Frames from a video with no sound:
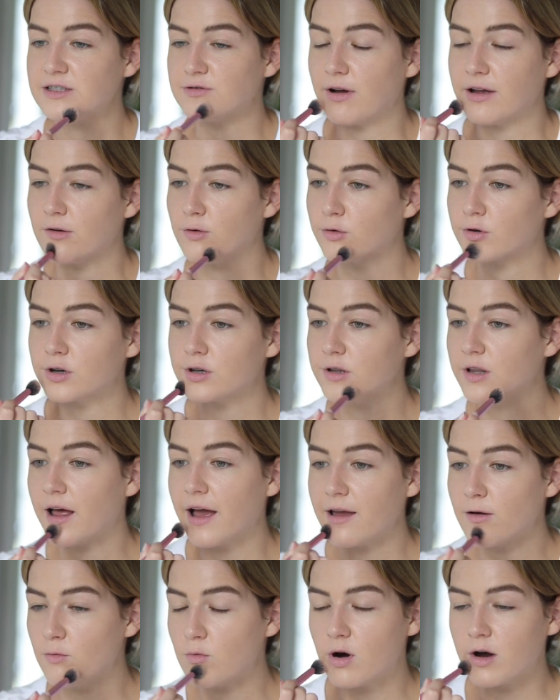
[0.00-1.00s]
So I ordered
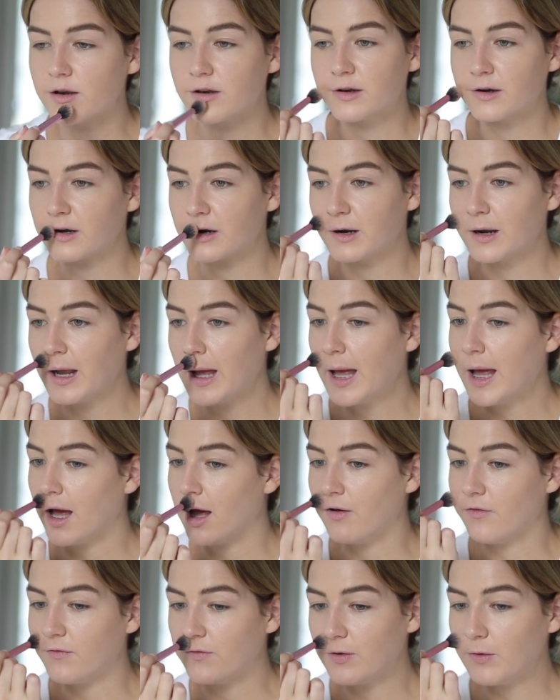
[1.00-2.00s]
Light Wonder,
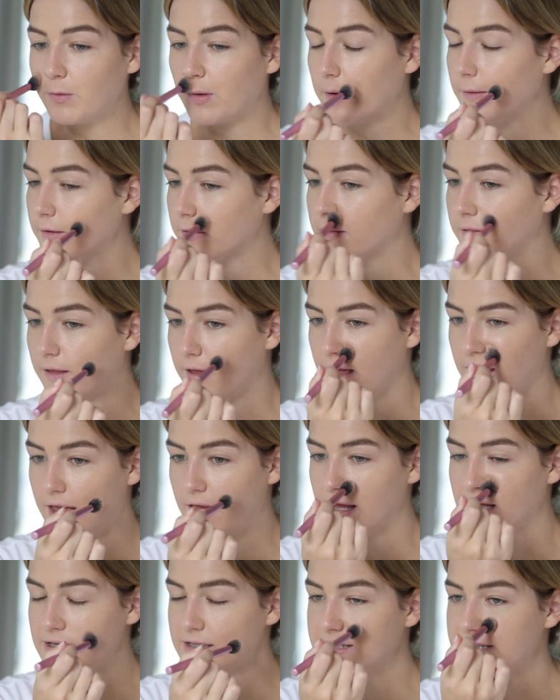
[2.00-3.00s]
a few other
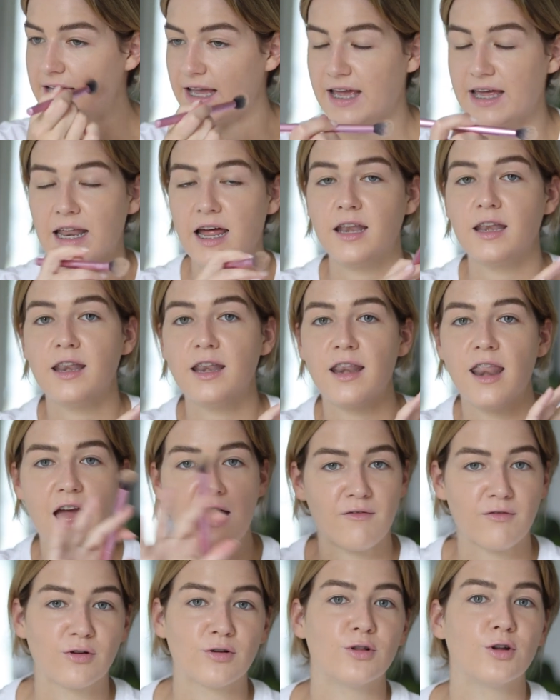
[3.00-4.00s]
things, and I
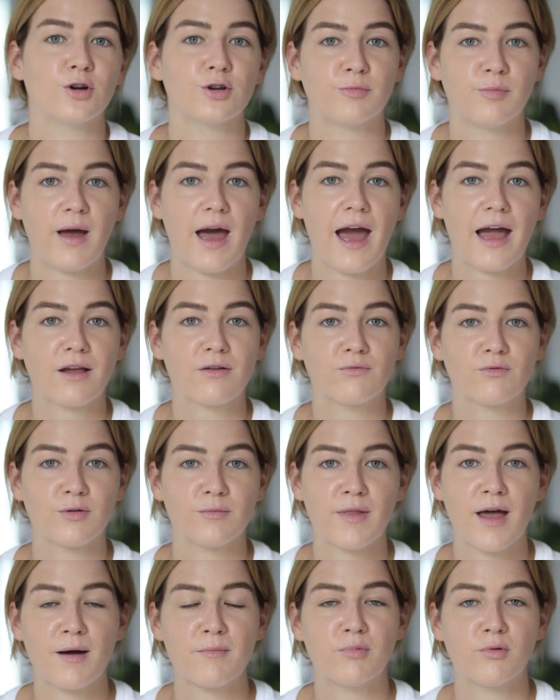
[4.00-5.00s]
never looked back
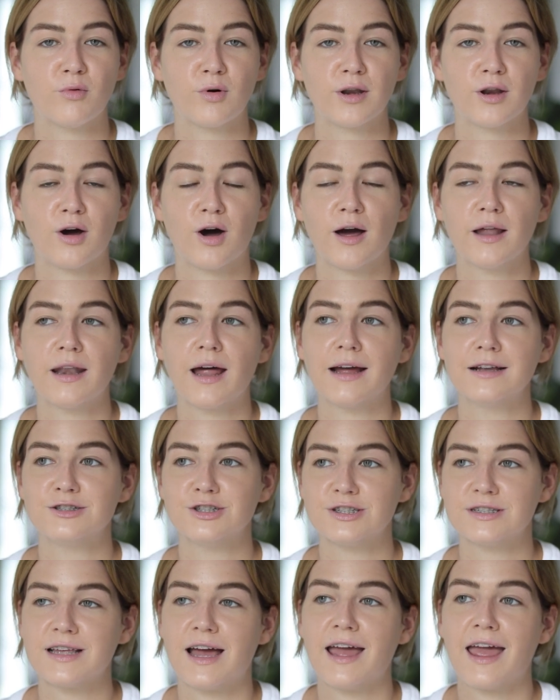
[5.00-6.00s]
from that point on. I
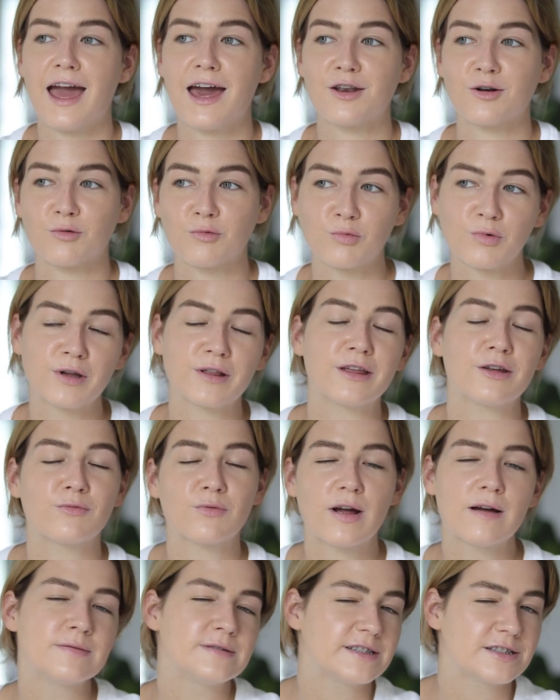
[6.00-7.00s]
just, I had a really
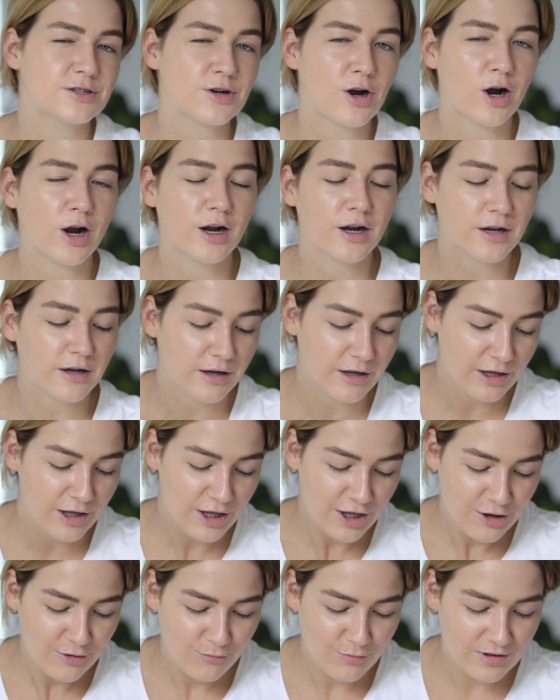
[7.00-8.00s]
rough start
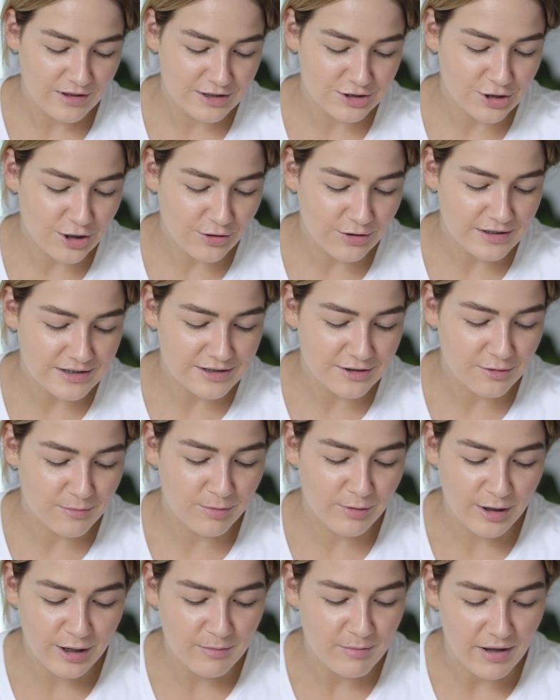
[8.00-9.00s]
with Charlotte
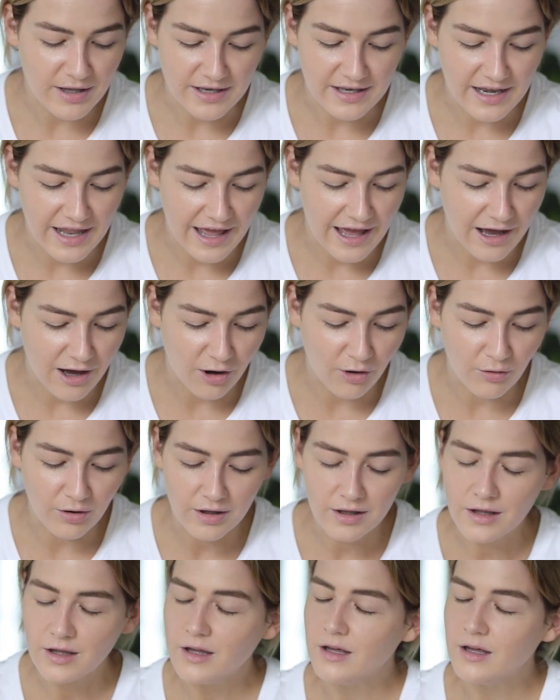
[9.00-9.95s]
Tilbury, but now